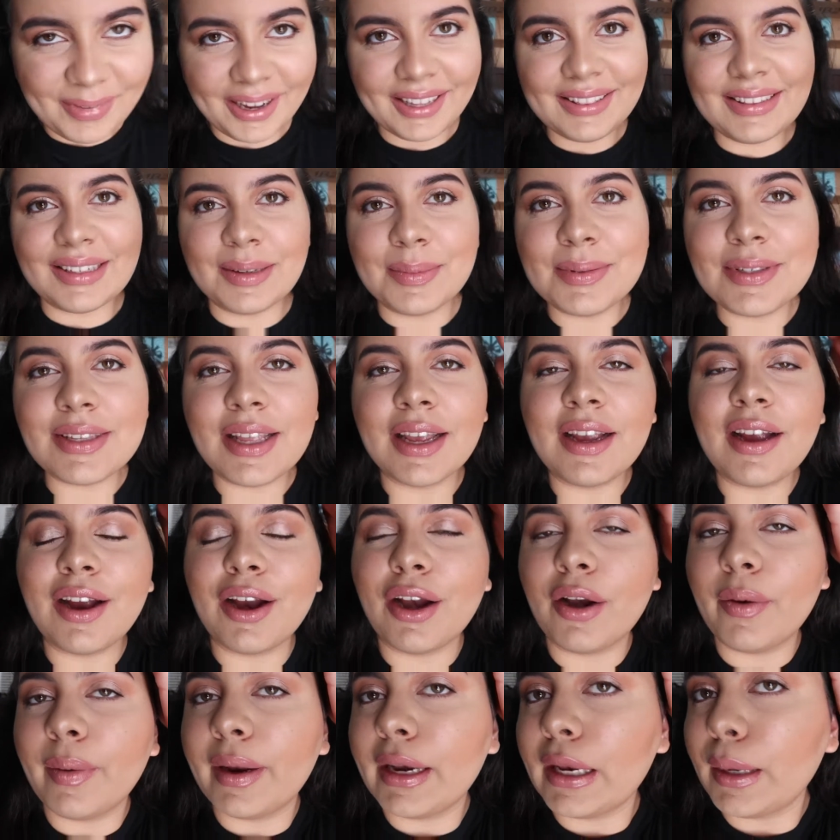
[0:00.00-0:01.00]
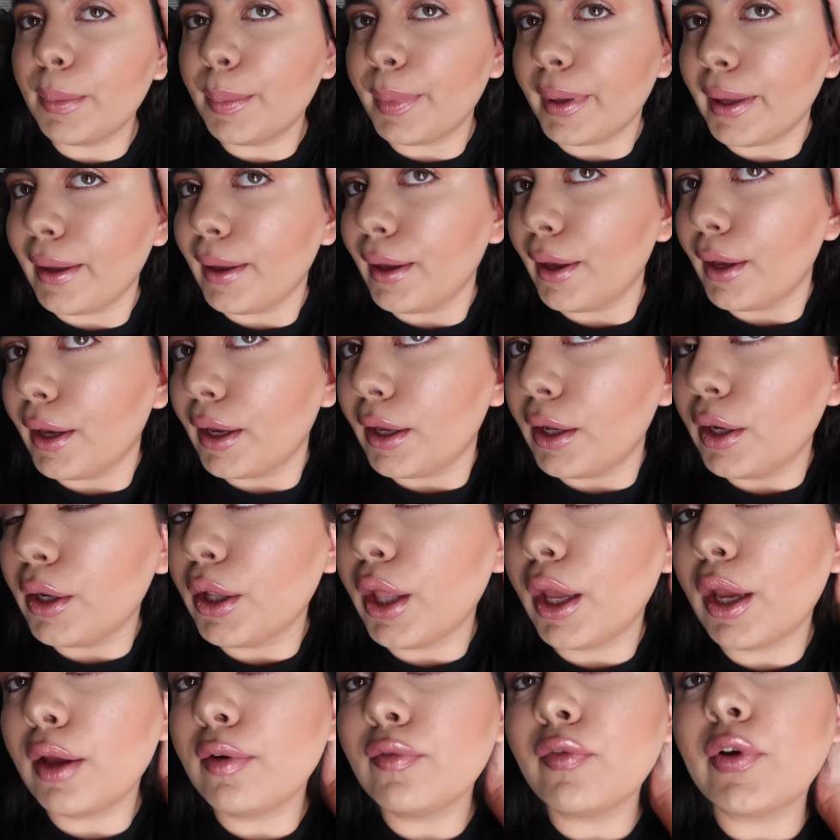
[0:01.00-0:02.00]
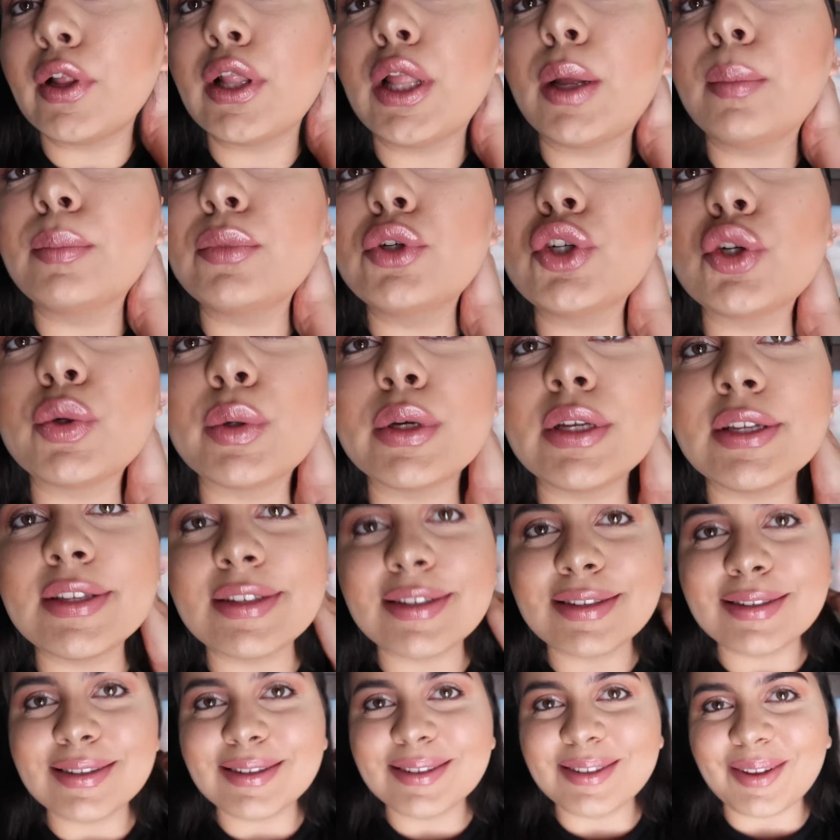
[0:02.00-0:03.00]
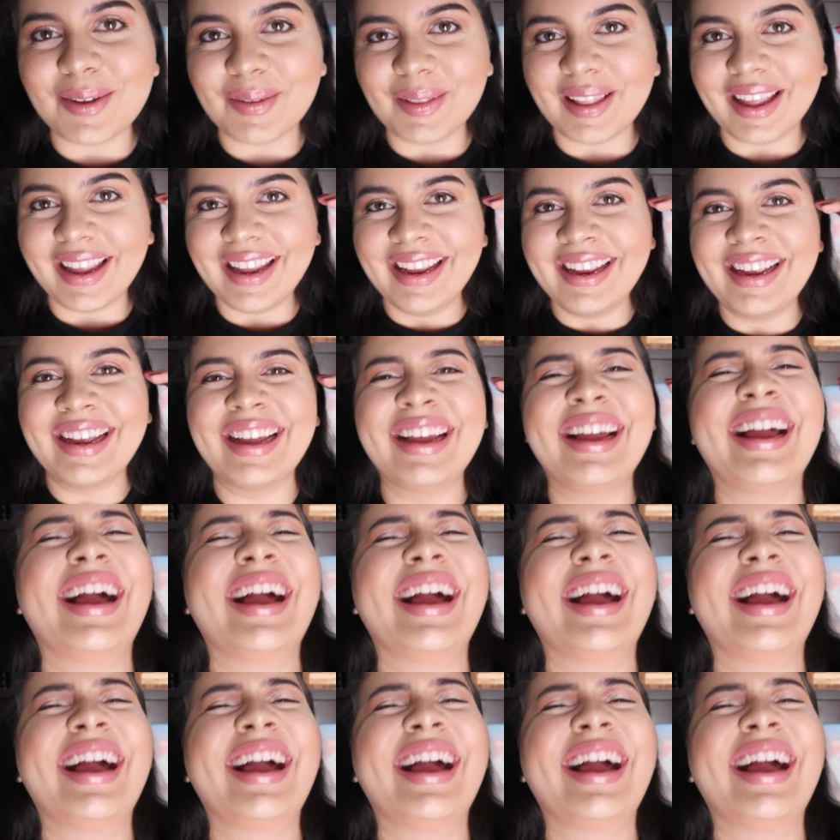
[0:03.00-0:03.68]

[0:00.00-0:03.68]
My lips like are already big and like voluptuous. So like,